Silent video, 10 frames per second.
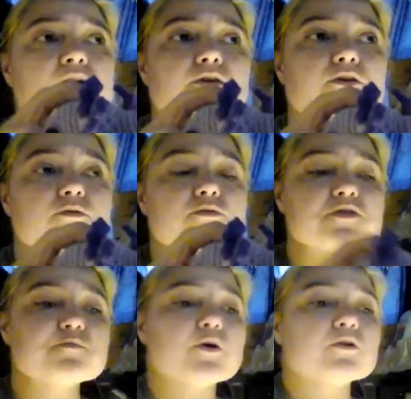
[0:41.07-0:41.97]
You use a
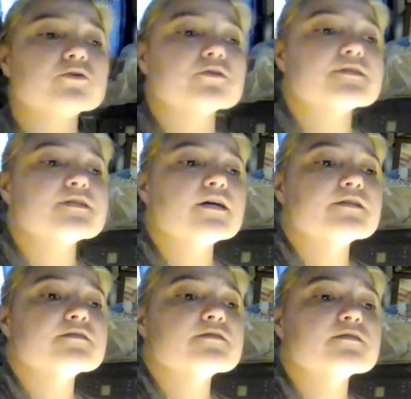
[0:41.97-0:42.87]
smaller hook
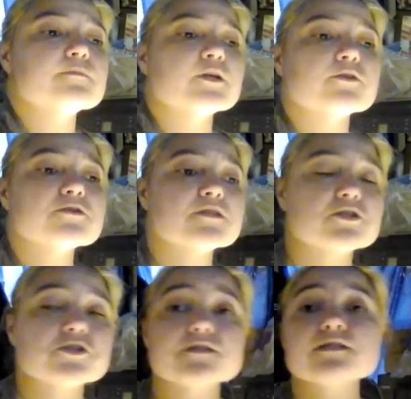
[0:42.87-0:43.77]
size to make your
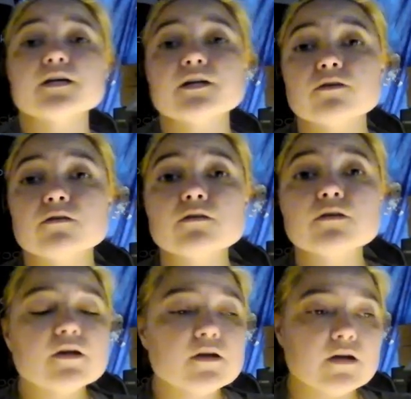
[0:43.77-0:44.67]
stitches tighter.
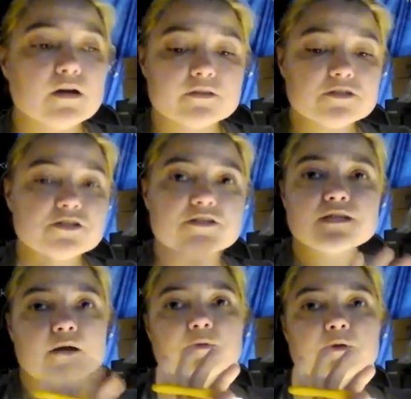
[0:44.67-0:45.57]
This just
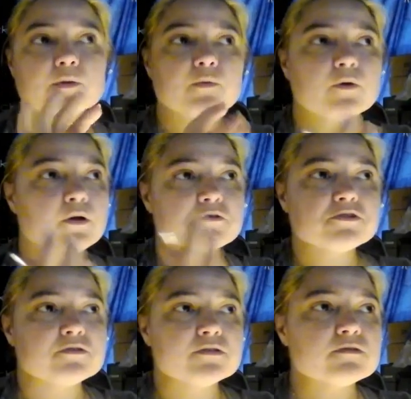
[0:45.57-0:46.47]
happened to be the one I was
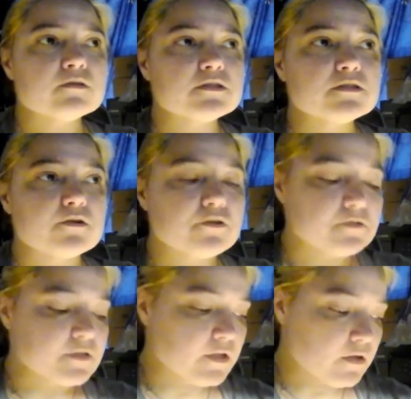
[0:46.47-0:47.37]
using, so I started
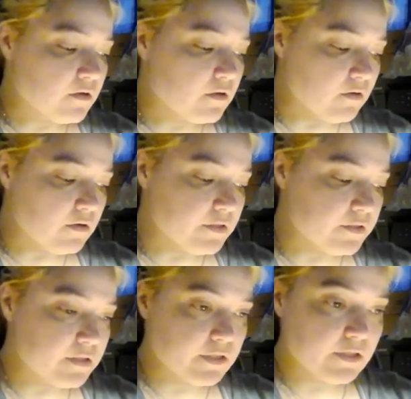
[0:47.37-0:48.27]
using it on
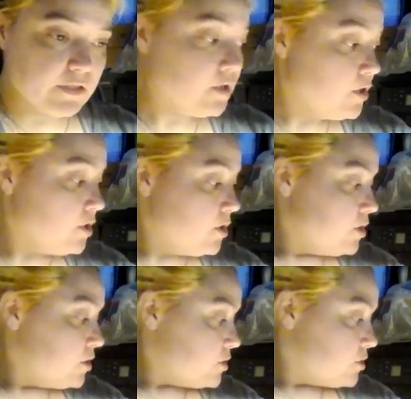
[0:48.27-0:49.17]
the
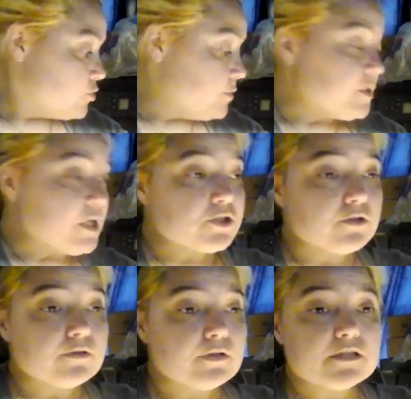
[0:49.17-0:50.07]
dream
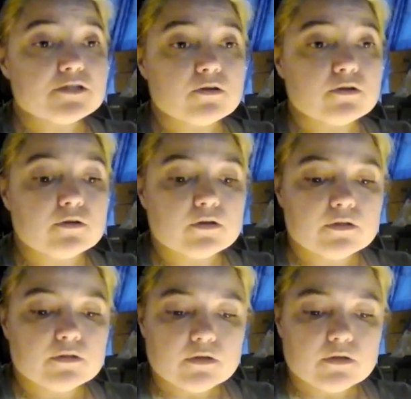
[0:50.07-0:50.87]
catcher that I started on.